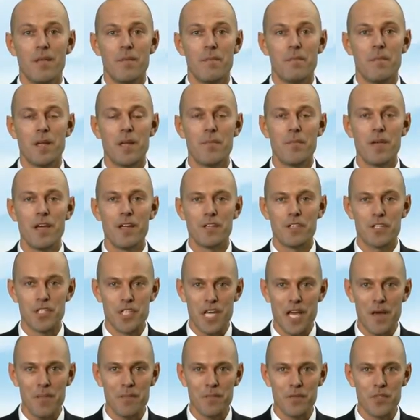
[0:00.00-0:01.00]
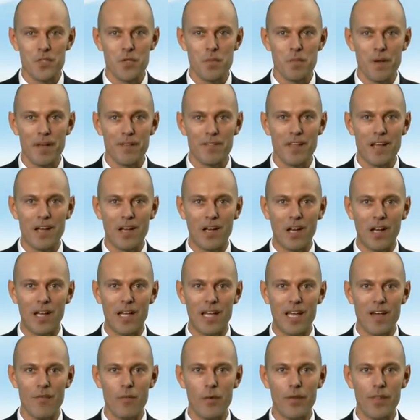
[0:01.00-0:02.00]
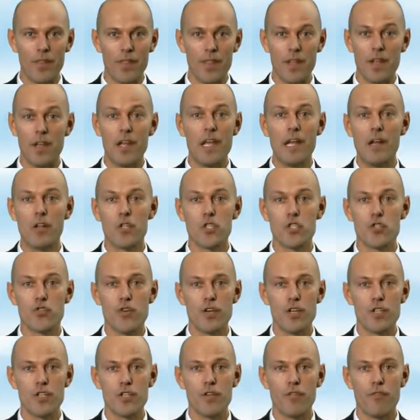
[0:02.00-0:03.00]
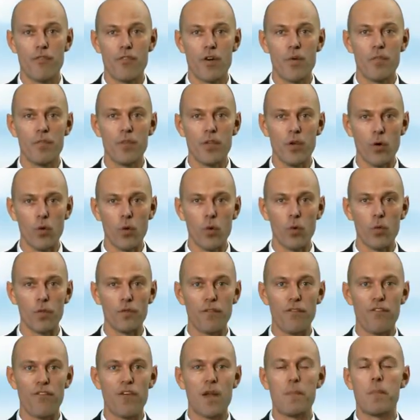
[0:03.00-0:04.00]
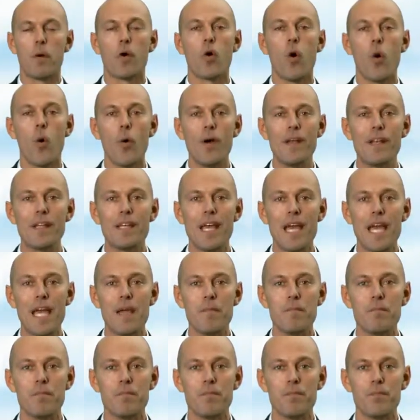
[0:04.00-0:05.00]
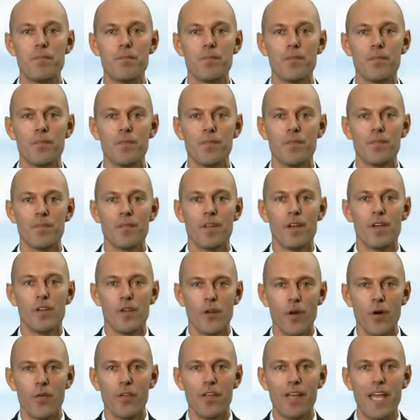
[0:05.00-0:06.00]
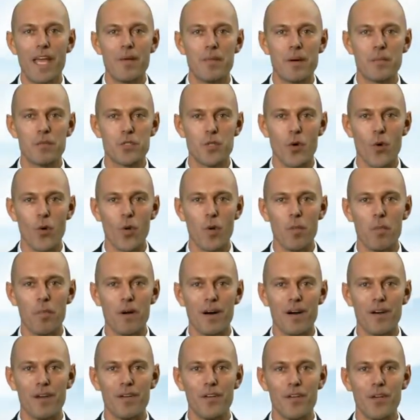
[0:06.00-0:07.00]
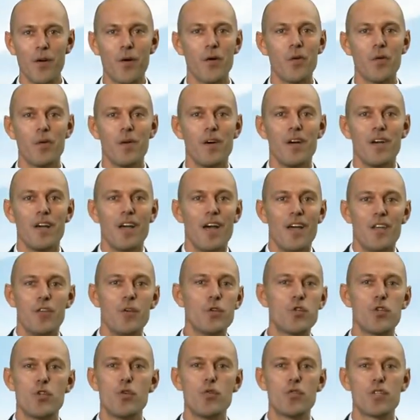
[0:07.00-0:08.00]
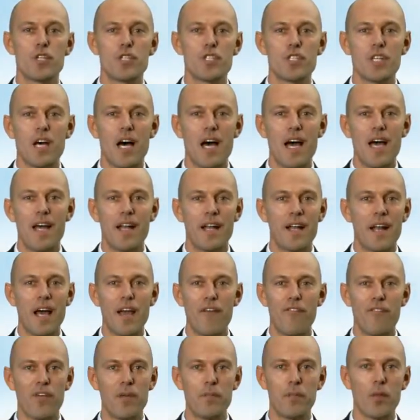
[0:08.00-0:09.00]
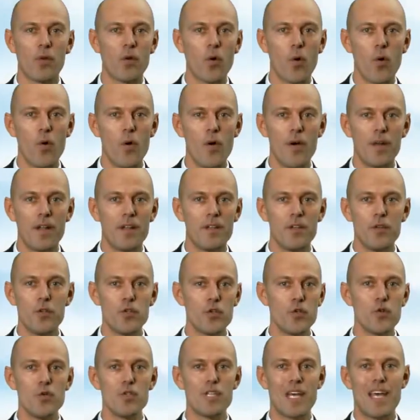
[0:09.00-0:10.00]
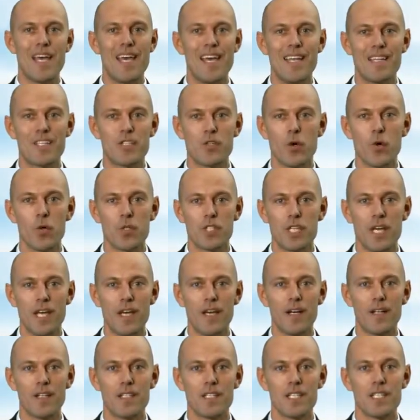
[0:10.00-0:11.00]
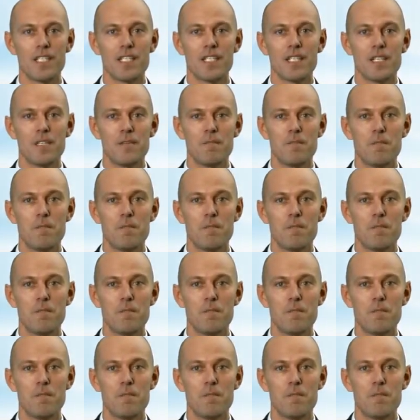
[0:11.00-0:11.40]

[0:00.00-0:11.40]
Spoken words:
Let me attempt to make that clear with an illustration from the old flip a coin game. You know the game I'm talking about, you choose a side and I flip the coin and you choose heads or tails.